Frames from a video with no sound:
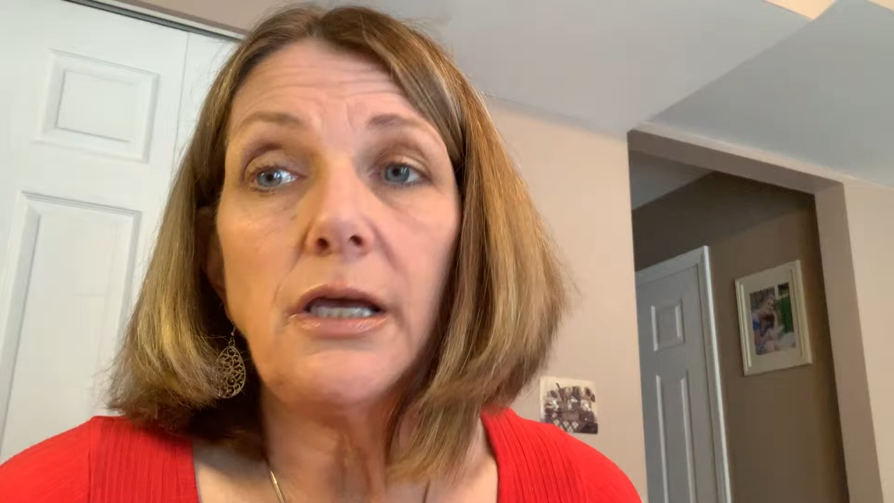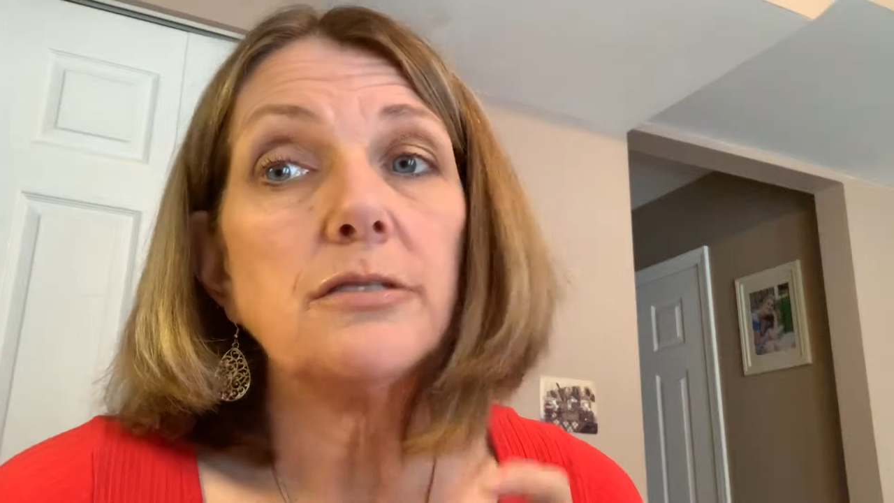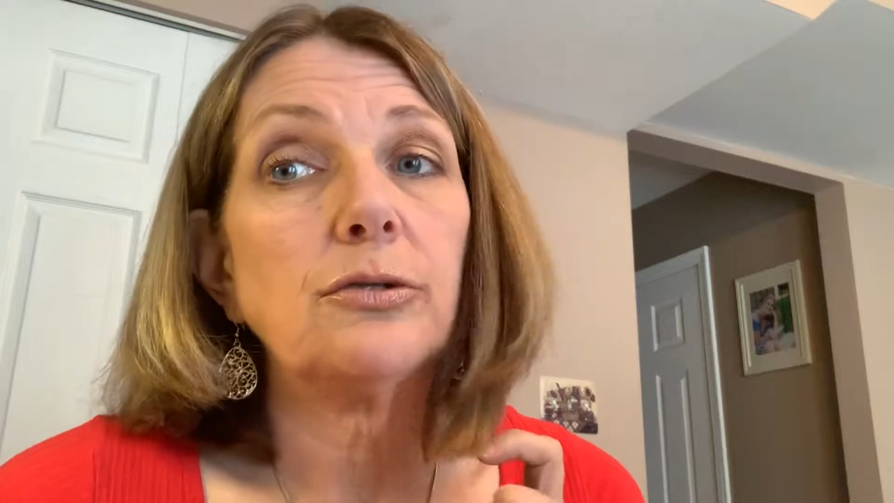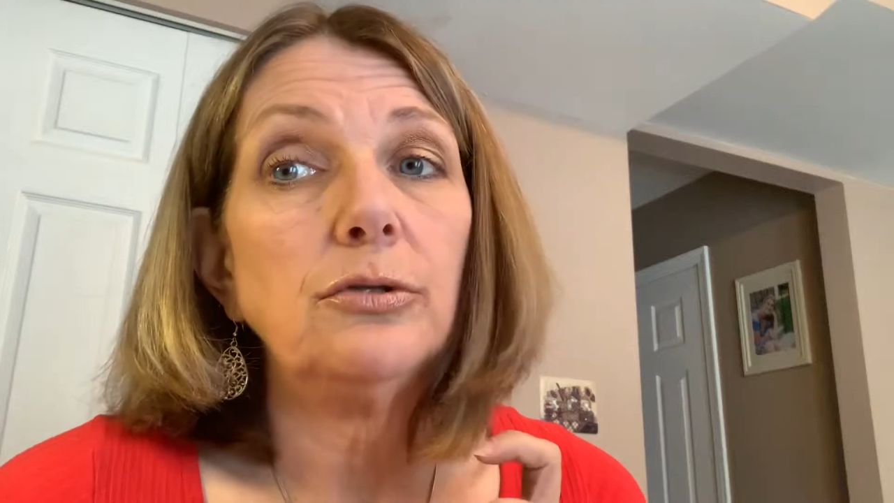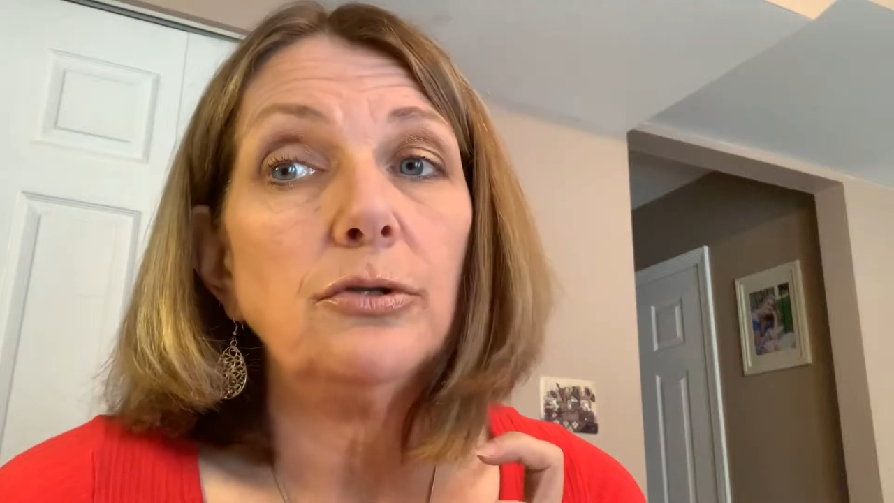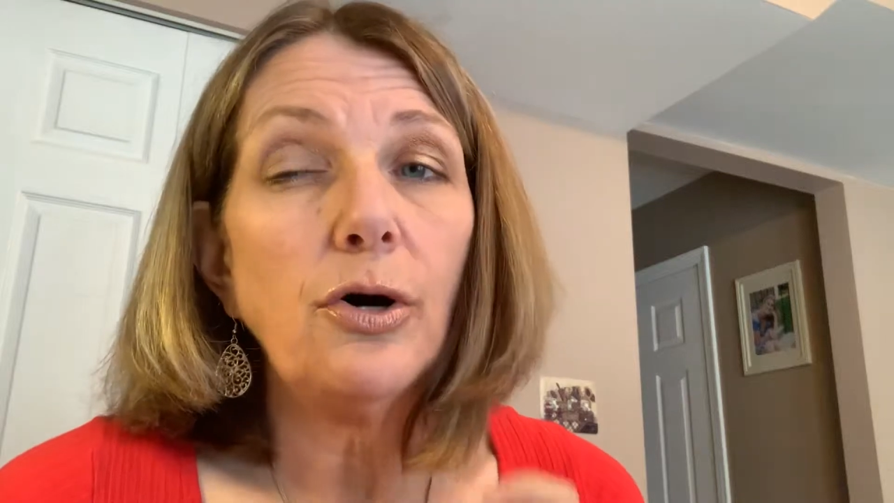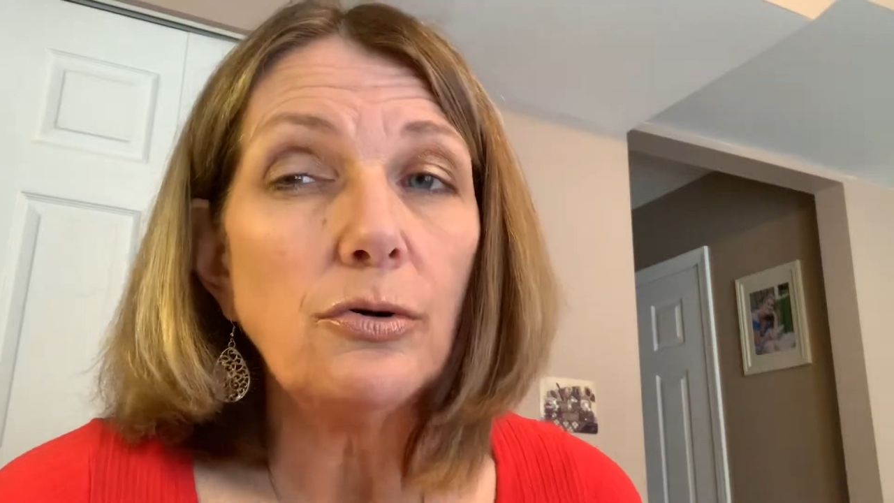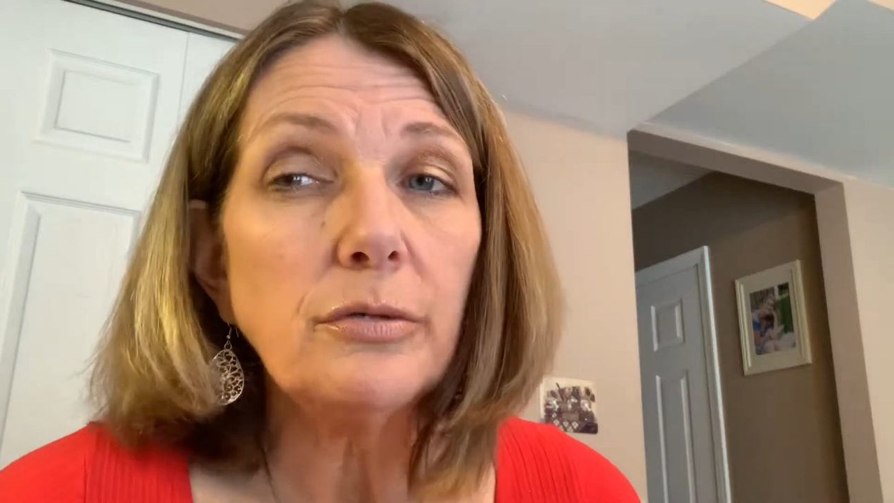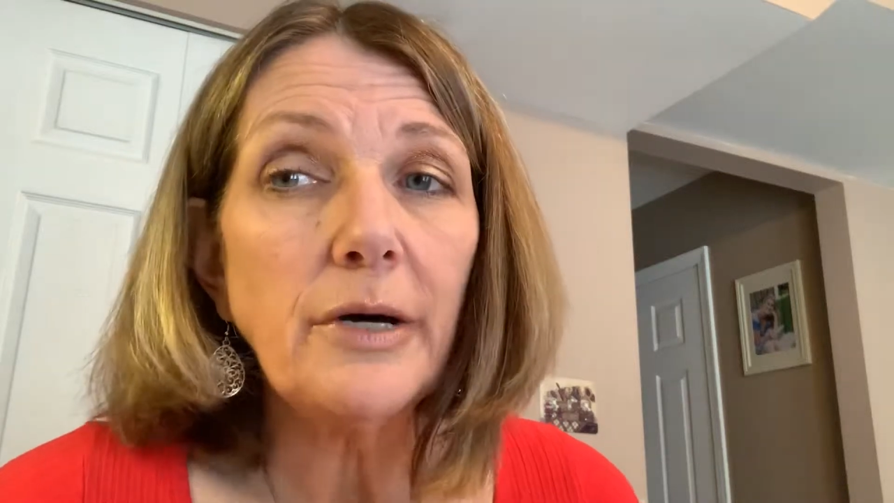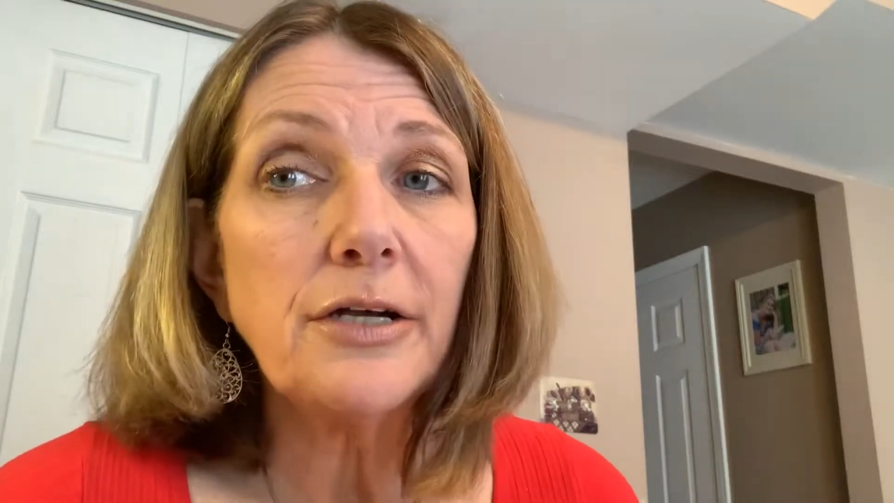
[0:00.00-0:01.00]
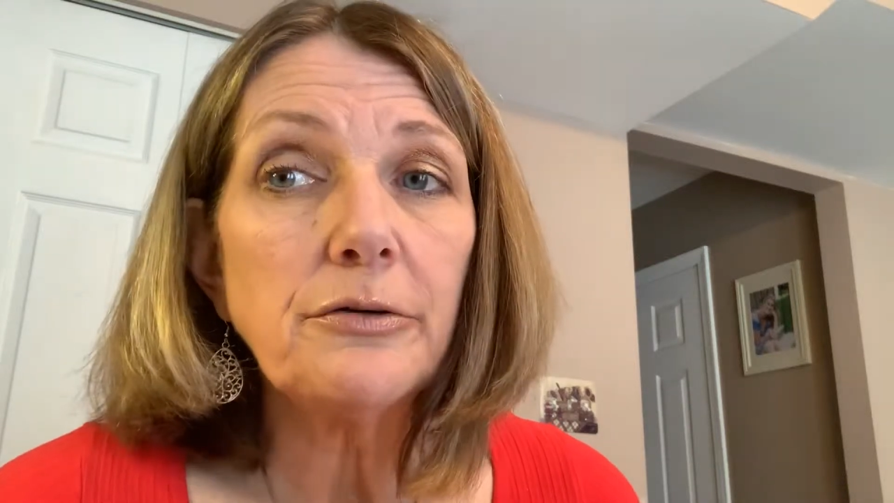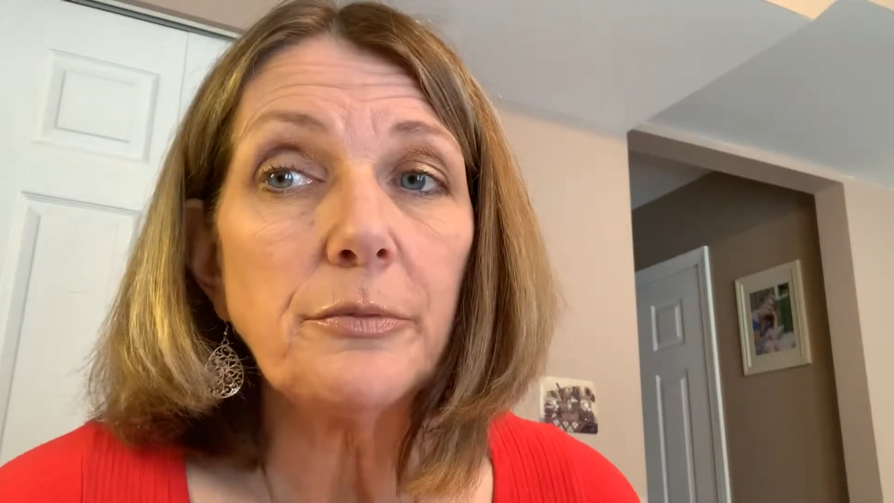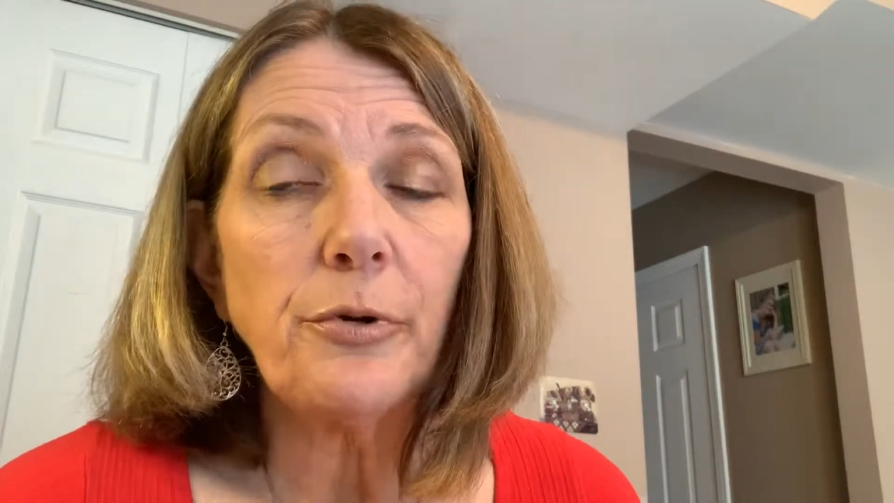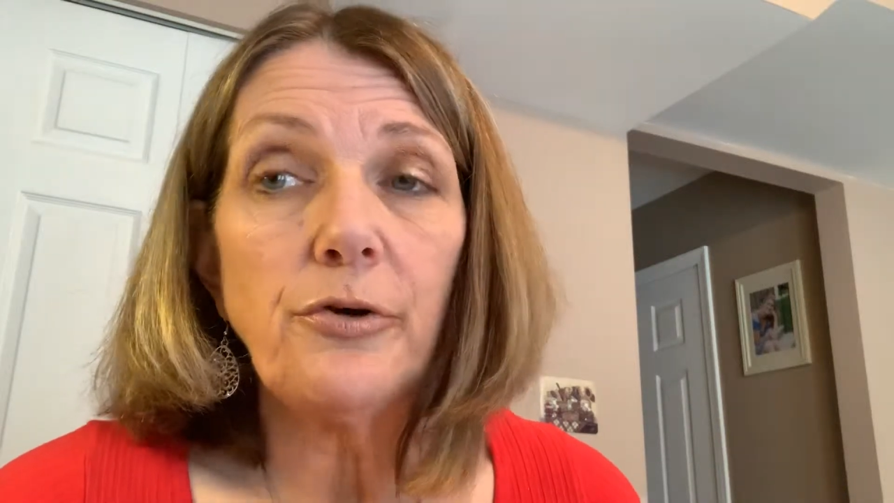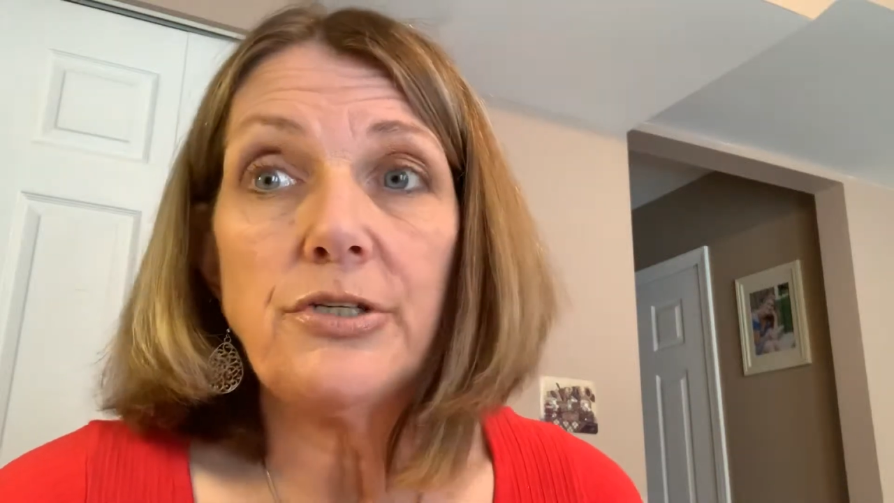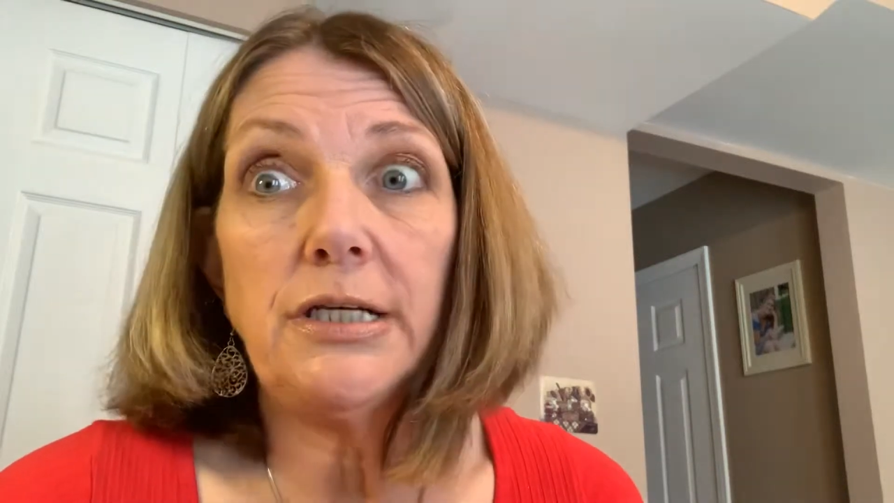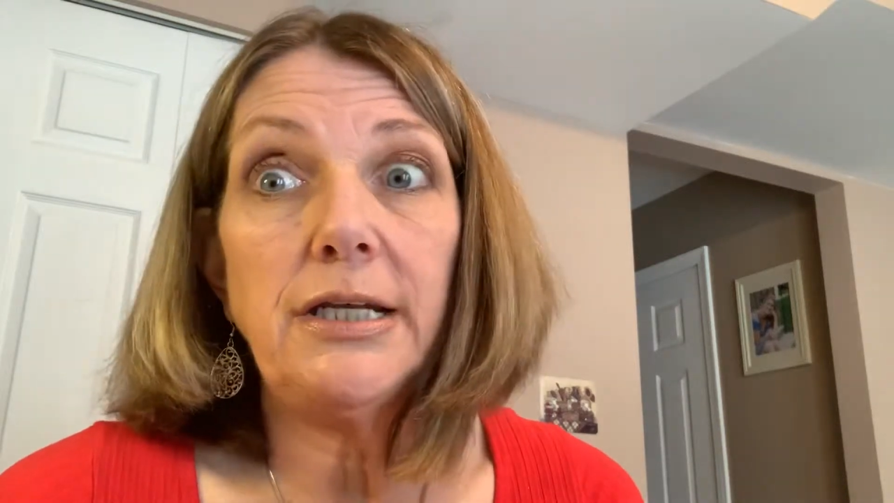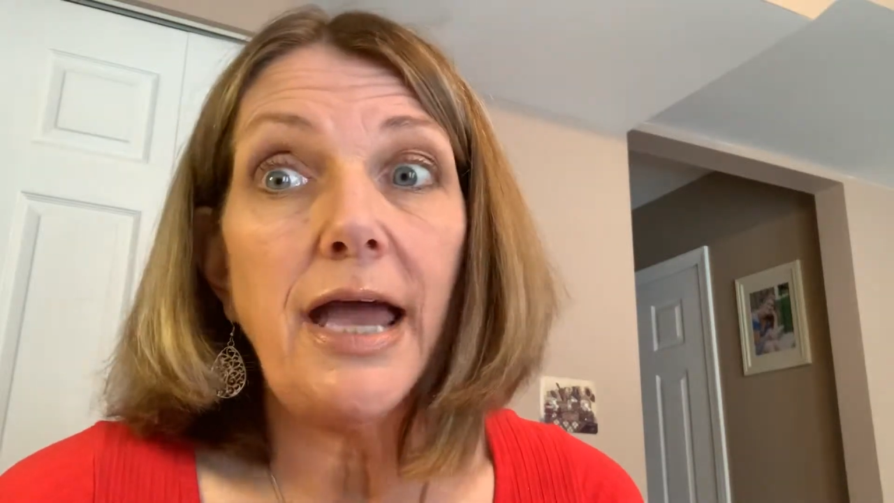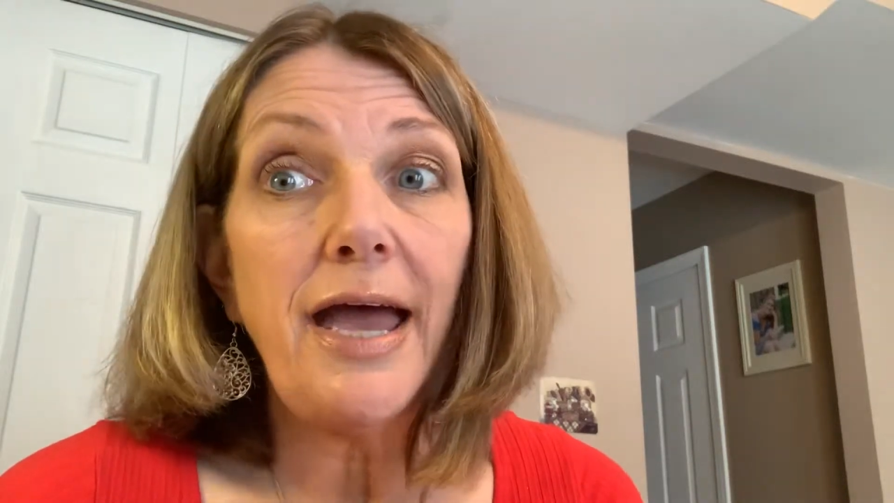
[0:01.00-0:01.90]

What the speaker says: It's low to moderate protein,